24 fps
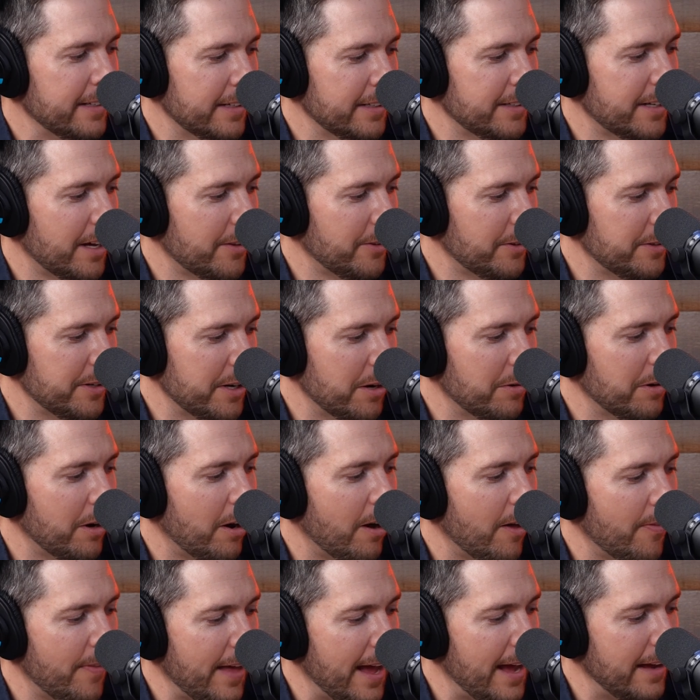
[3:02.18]
another note
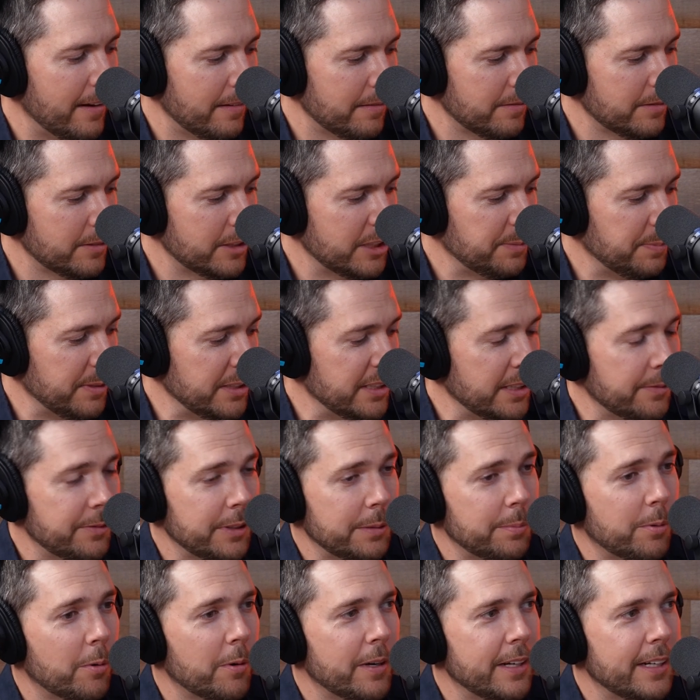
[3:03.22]
on that
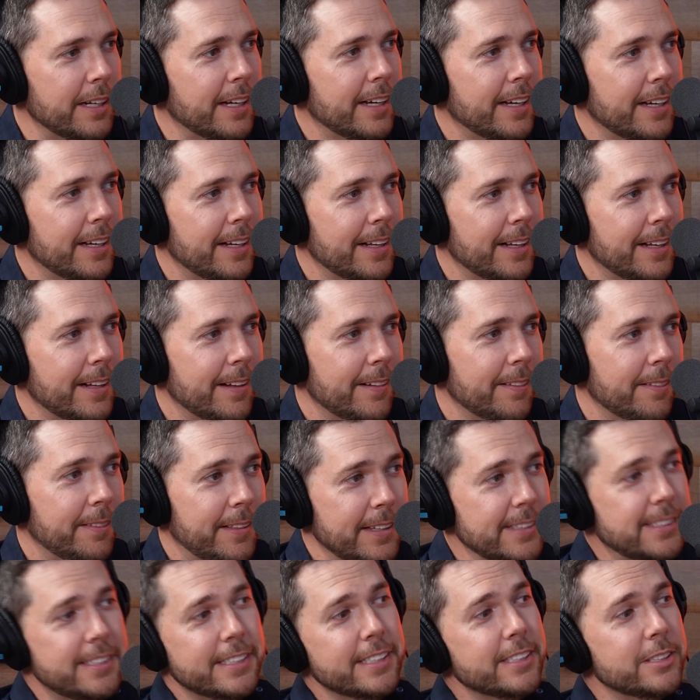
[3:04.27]
specific point.
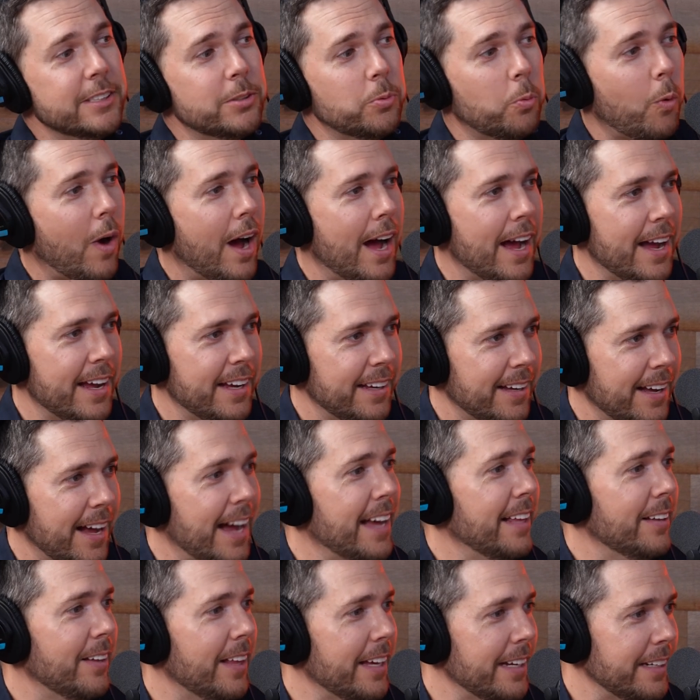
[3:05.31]
This is why
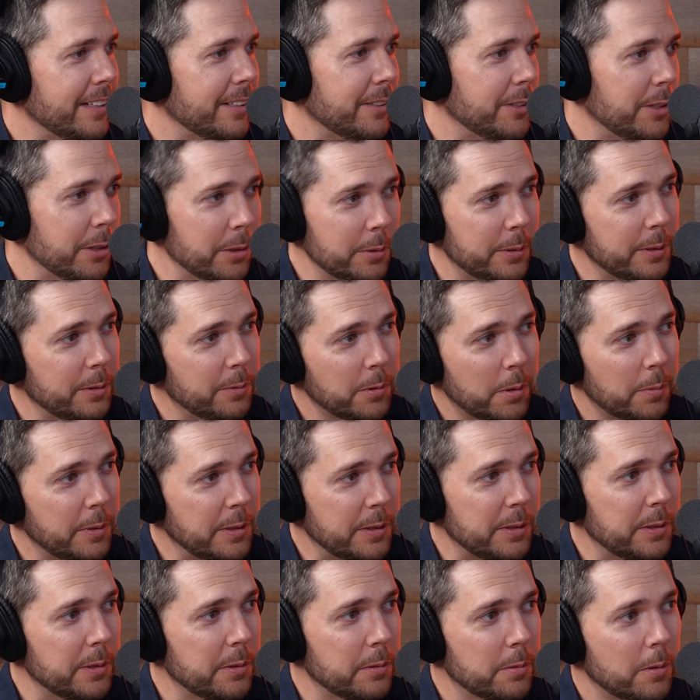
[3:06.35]
I like doing what we
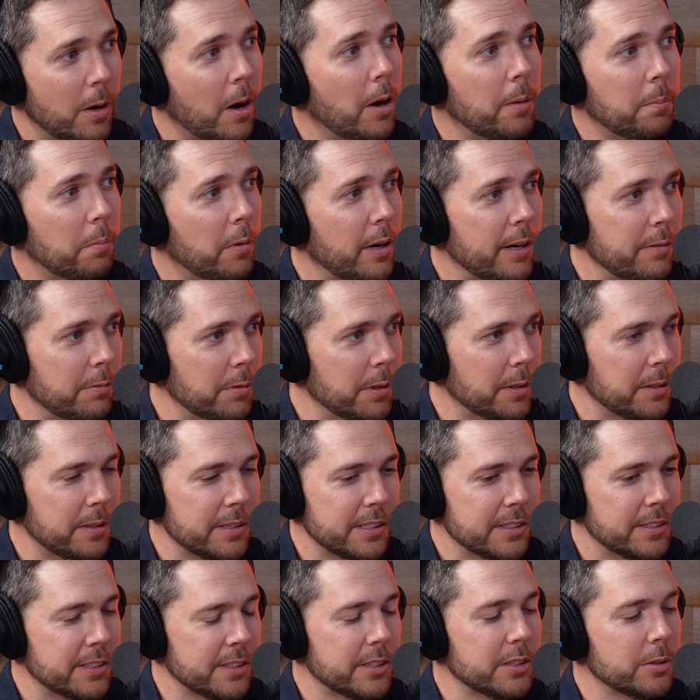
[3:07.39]
do on Brave
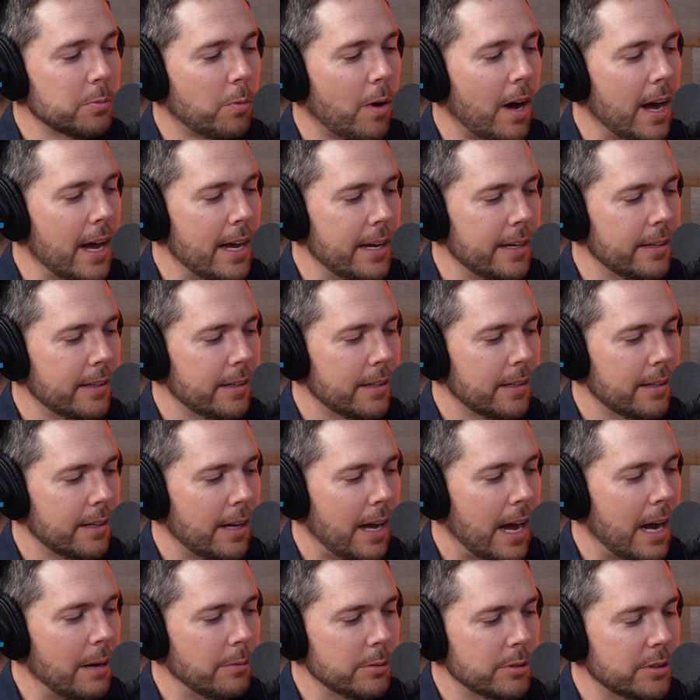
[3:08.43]
Wilderness. This is why
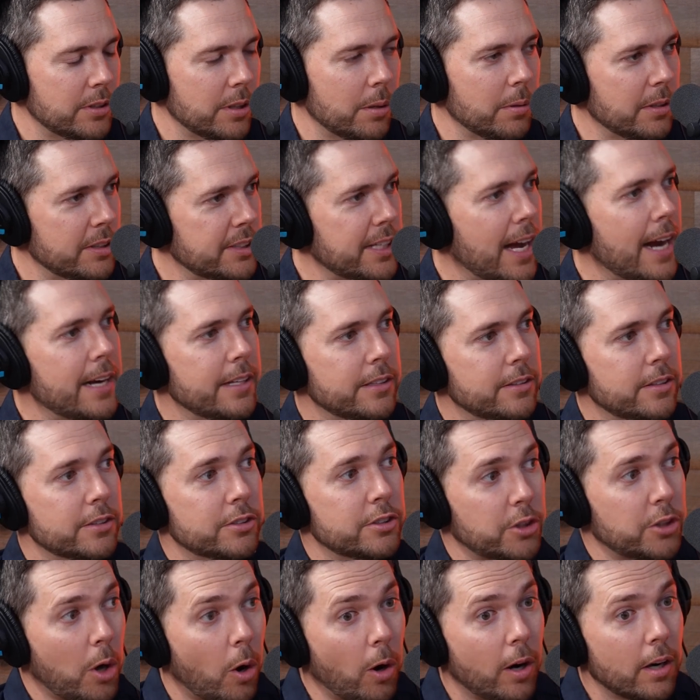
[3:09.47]
I was so excited to
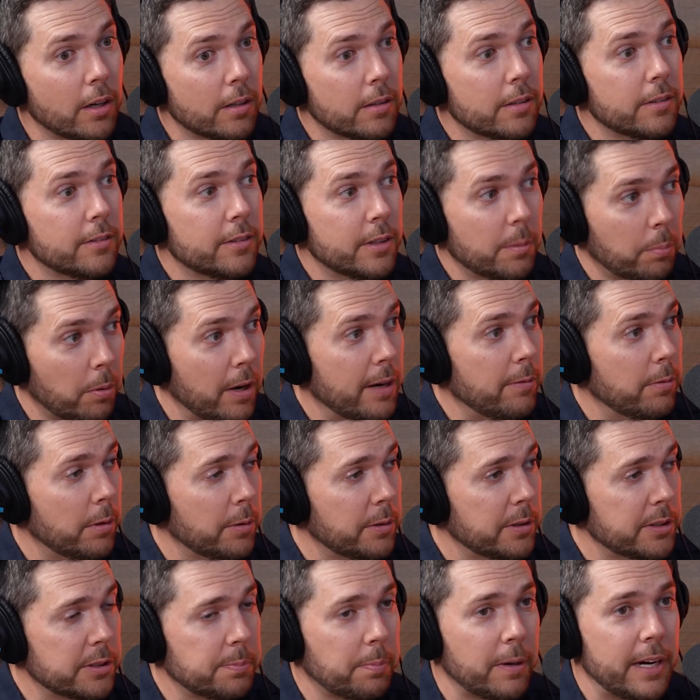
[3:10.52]
start the Brave
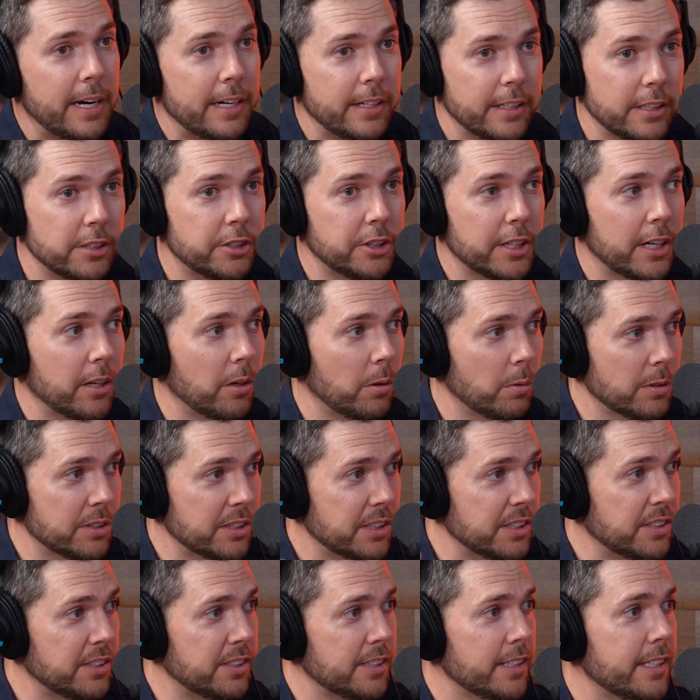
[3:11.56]
Wilderness brand in general, was
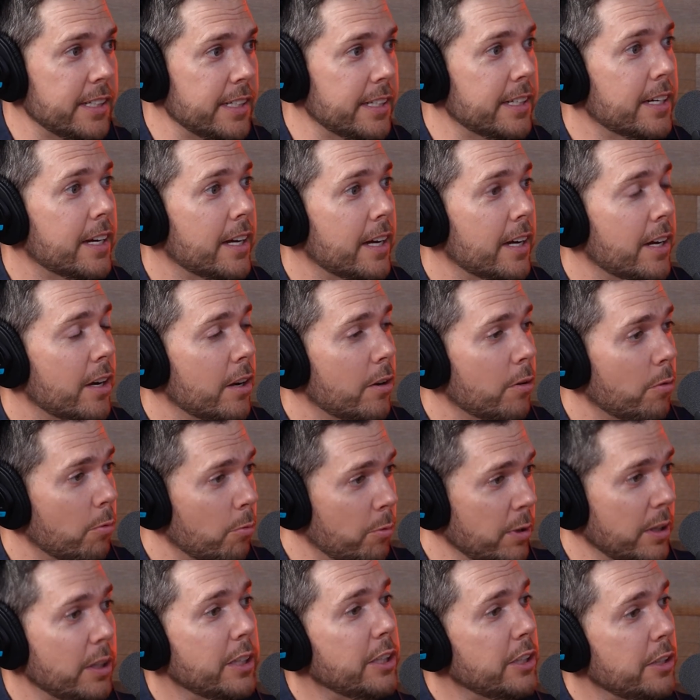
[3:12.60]
to see
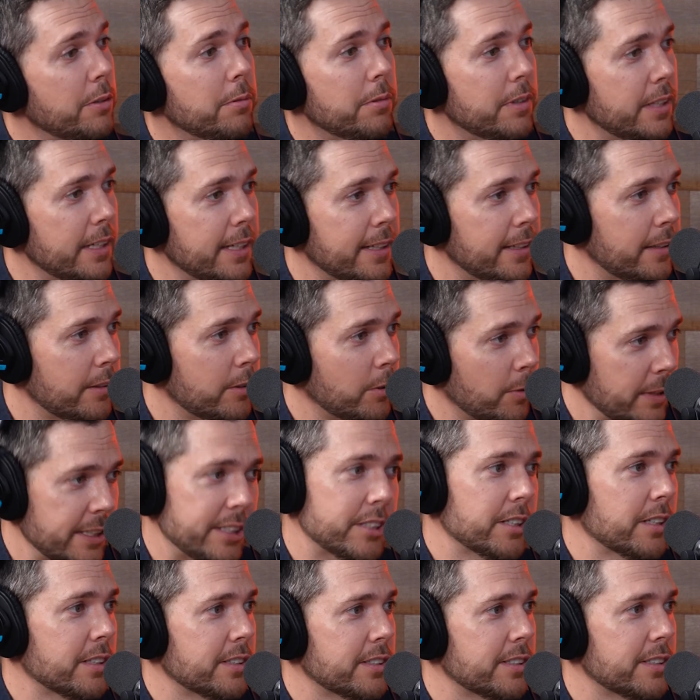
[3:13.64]
really unique
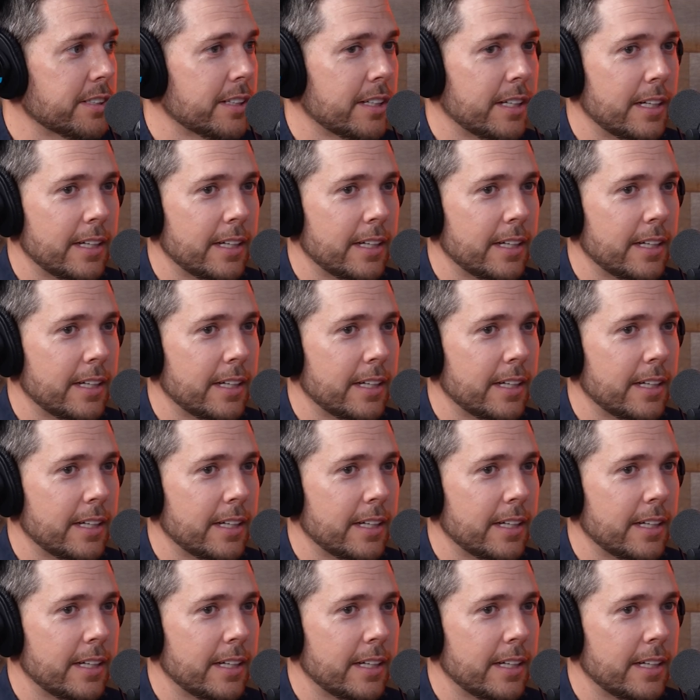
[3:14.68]
creatures